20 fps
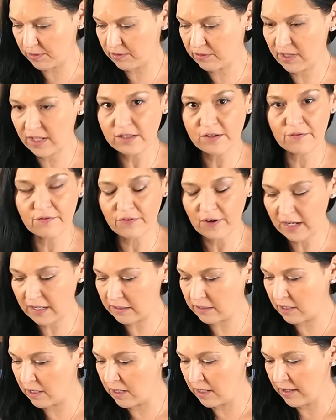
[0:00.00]
whether that's a
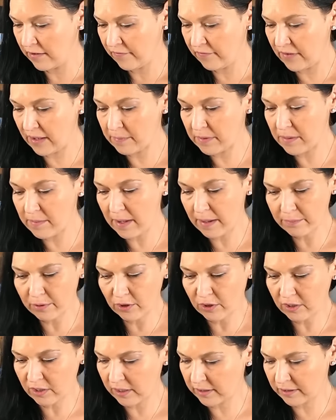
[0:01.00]
friend, family
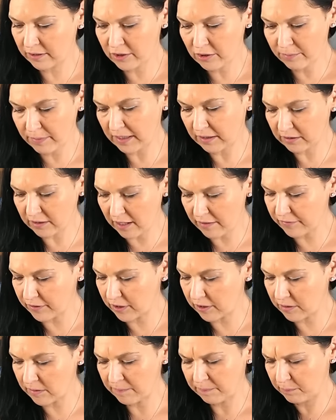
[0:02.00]
member, it could be a
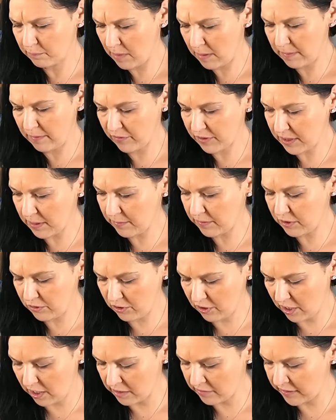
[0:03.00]
lover. Maybe for some of you,
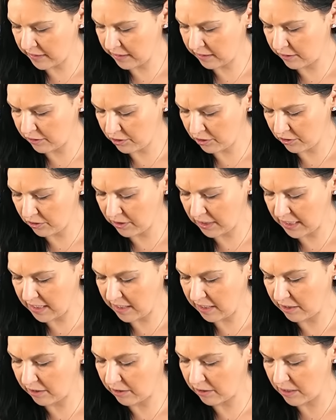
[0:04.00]
you're hiring an attorney
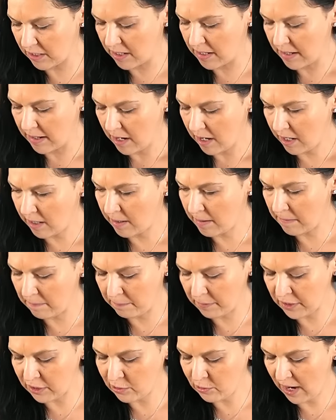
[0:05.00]
here.
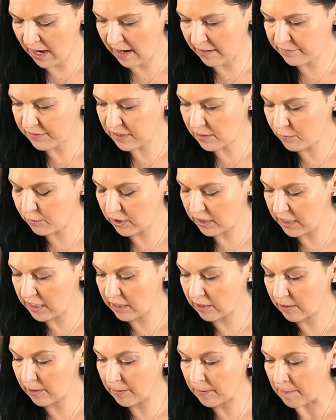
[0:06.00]
But you have someone
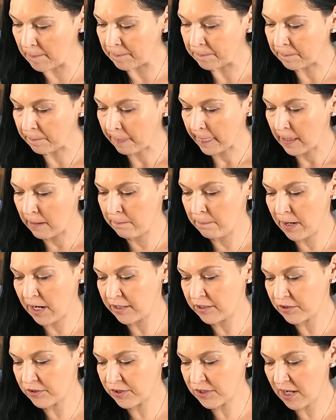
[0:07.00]
here by
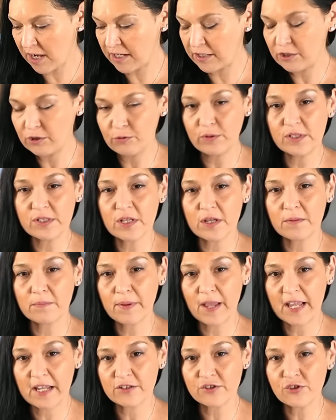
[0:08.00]
your side who is
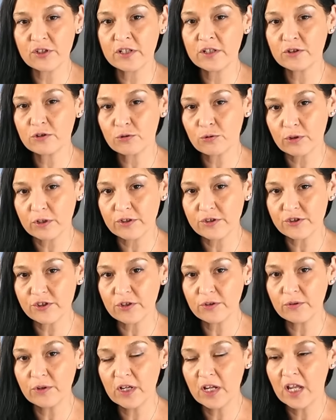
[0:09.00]
compassionate towards
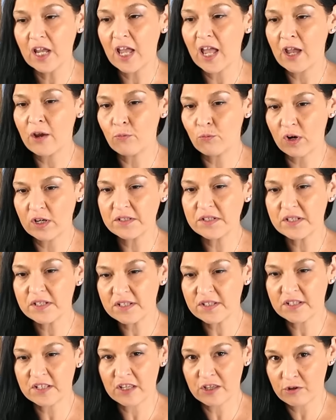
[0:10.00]
you and wants to
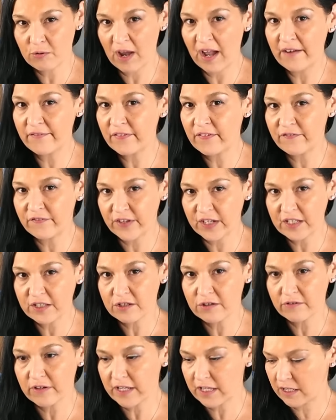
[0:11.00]
see you have a
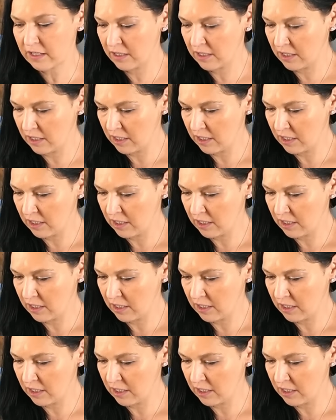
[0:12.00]
victory